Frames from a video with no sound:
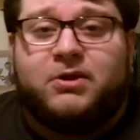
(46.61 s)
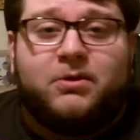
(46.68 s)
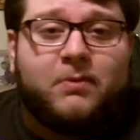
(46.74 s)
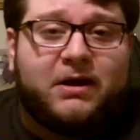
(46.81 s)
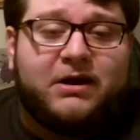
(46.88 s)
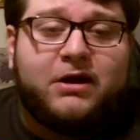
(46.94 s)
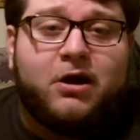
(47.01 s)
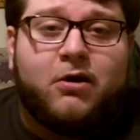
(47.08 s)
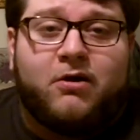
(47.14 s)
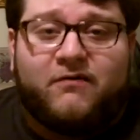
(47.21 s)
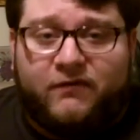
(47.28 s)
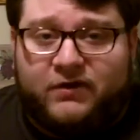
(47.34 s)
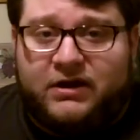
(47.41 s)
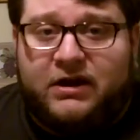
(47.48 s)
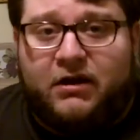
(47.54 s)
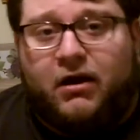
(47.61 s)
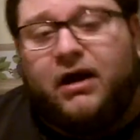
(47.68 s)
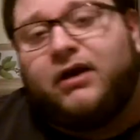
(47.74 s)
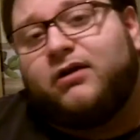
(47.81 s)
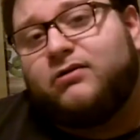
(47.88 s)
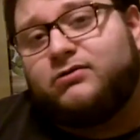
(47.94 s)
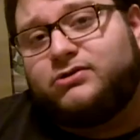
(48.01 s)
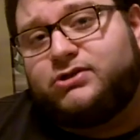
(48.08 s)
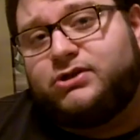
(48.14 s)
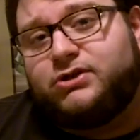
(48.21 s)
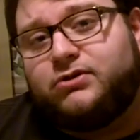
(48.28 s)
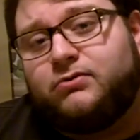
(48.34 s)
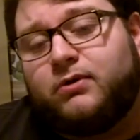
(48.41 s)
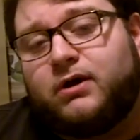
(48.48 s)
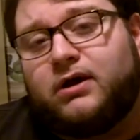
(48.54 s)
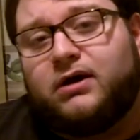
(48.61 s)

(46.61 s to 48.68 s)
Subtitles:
of you might know, every year I go to